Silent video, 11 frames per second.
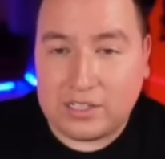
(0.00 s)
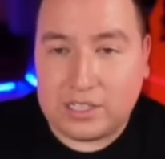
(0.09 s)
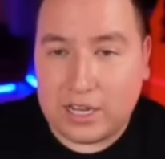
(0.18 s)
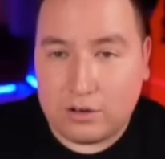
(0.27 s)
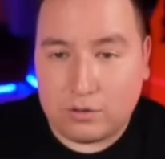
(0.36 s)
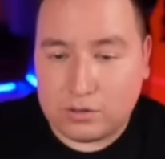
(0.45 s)

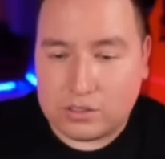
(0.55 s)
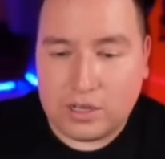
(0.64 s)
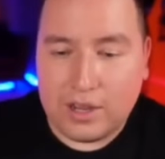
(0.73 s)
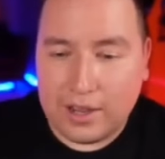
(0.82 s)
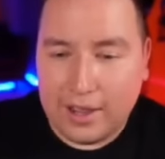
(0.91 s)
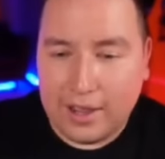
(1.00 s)
Sentinels
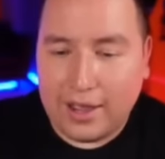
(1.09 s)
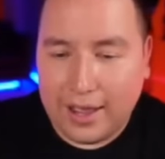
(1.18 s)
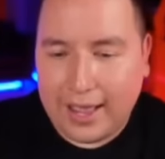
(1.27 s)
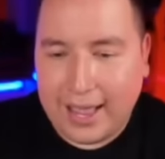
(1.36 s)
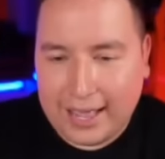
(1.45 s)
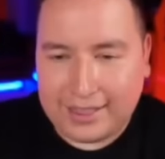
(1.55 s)

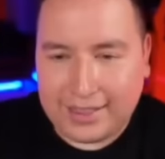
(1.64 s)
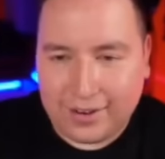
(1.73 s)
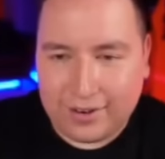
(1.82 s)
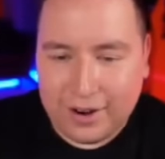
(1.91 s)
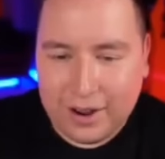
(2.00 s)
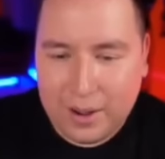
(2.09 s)
at
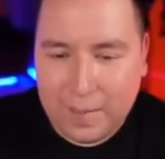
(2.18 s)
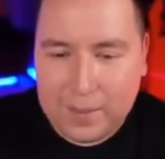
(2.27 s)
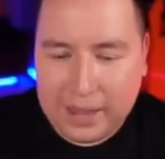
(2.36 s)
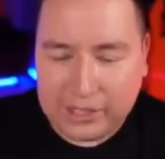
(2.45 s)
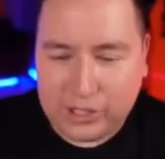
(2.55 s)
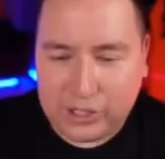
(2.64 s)
their
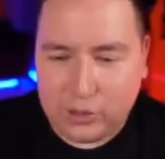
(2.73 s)
mansion and